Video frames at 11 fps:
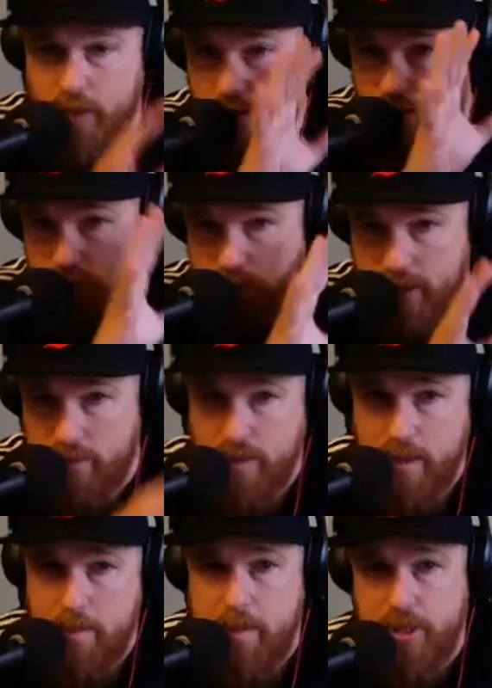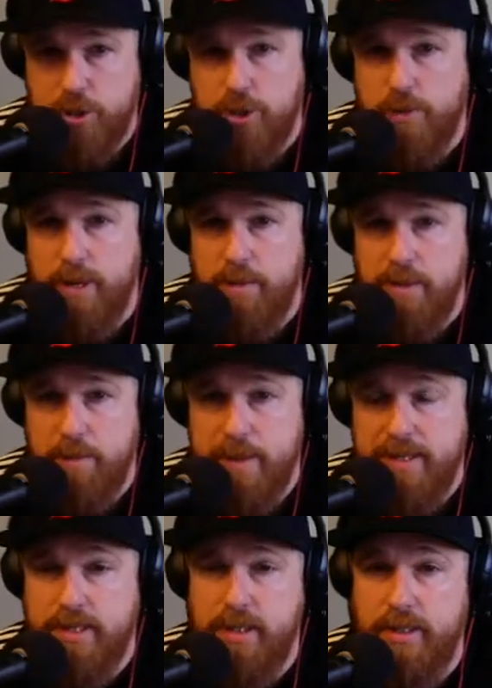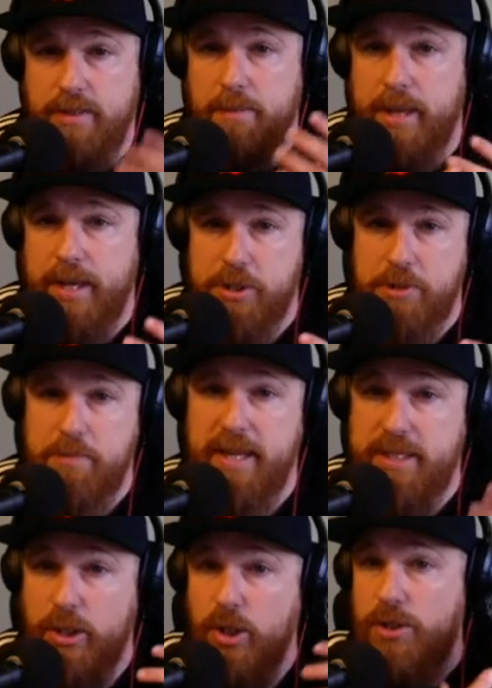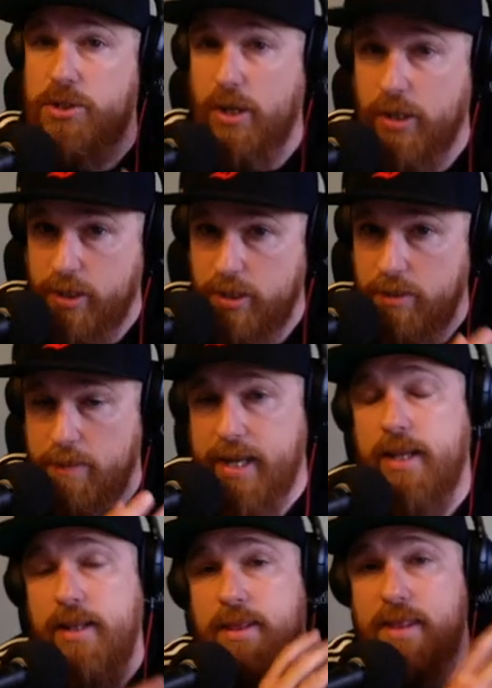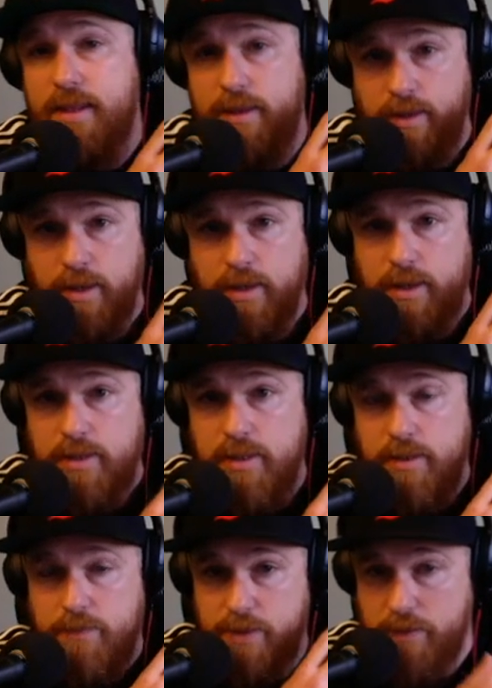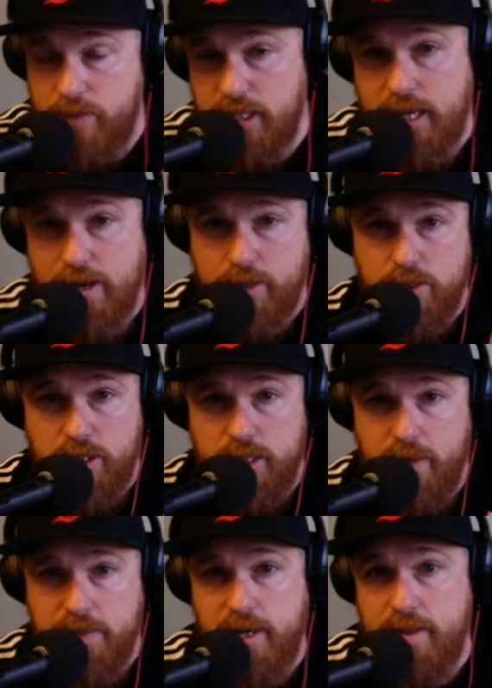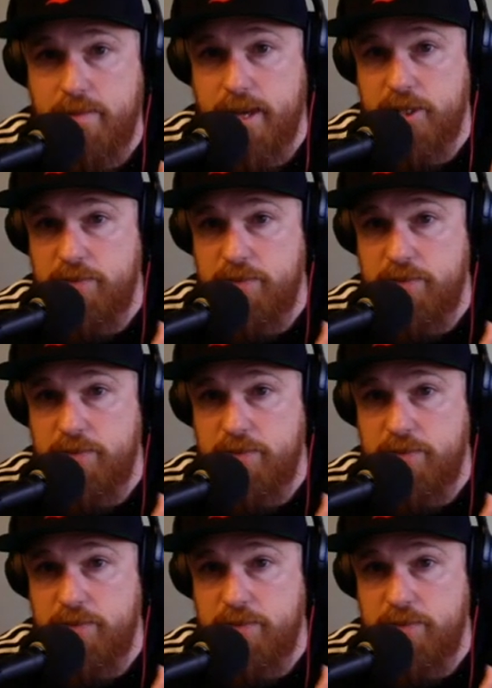There's that mesh scrim that basically the mesh makes it look darker, making the characters on the other side of the mesh